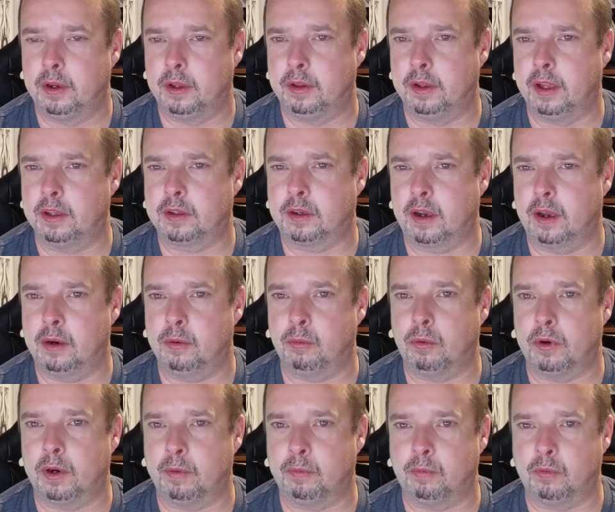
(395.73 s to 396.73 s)
And that's kind of
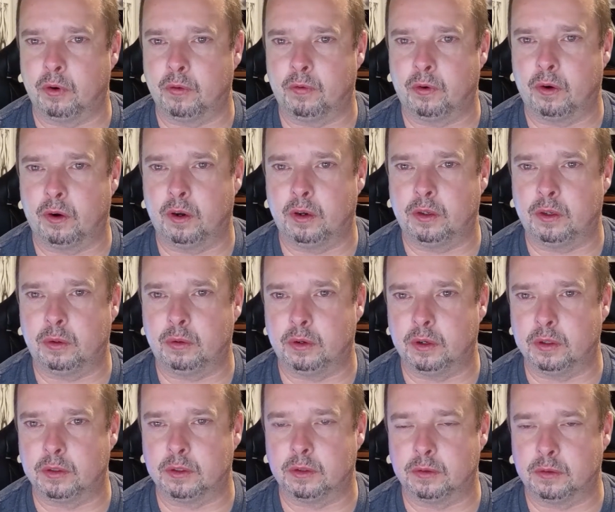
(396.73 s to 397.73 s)
what I'm referring to
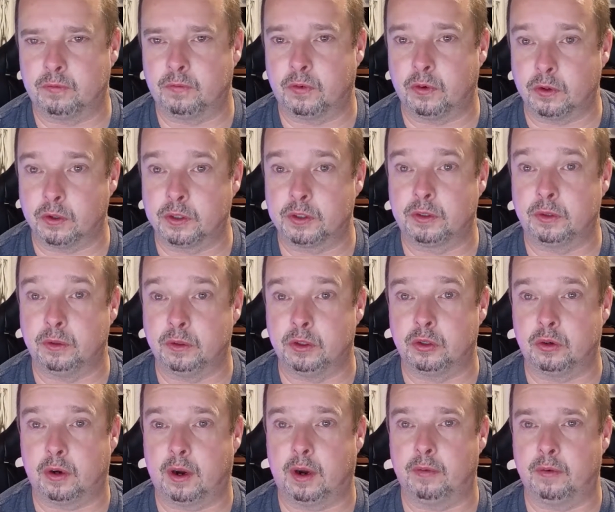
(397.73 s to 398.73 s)
as a full student
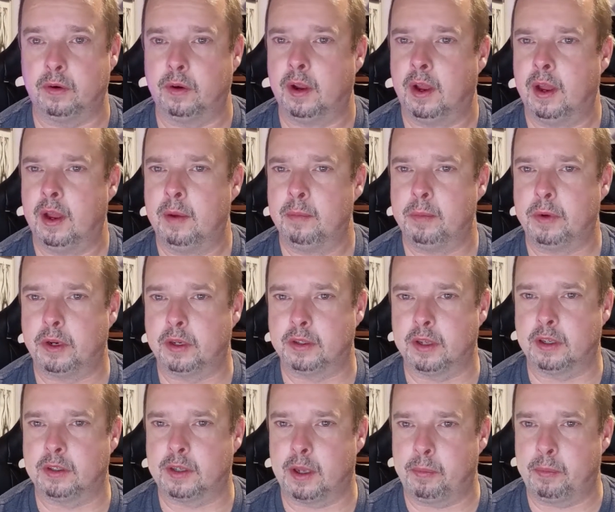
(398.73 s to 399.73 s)
driver, because
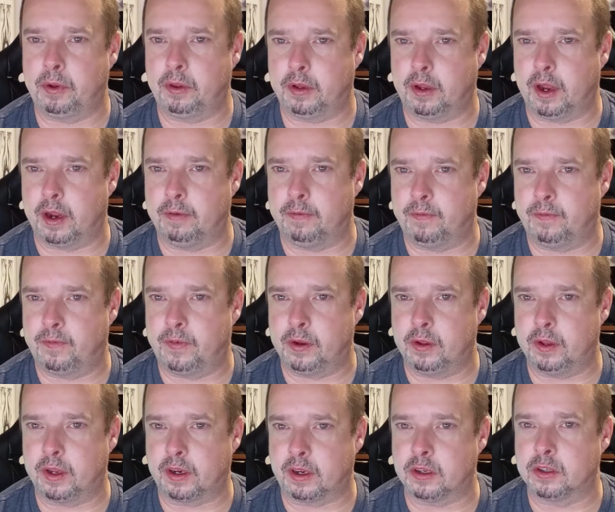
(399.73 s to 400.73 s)
that's something I
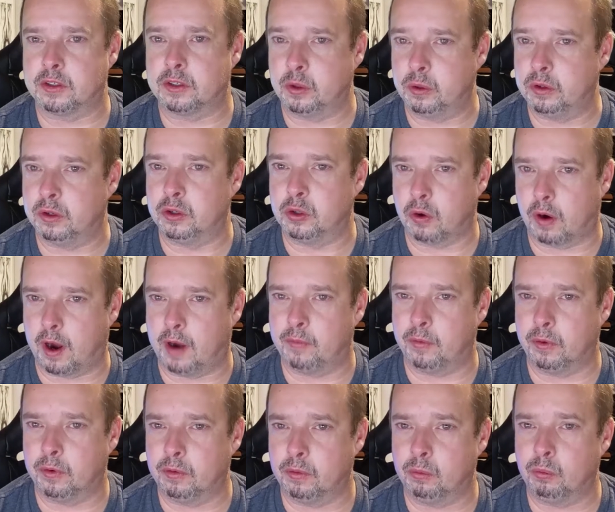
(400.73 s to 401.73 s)
feel like a student
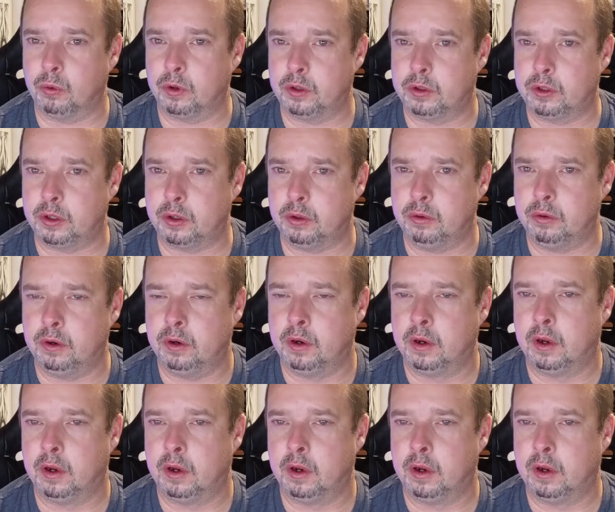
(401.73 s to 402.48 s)
driver would do,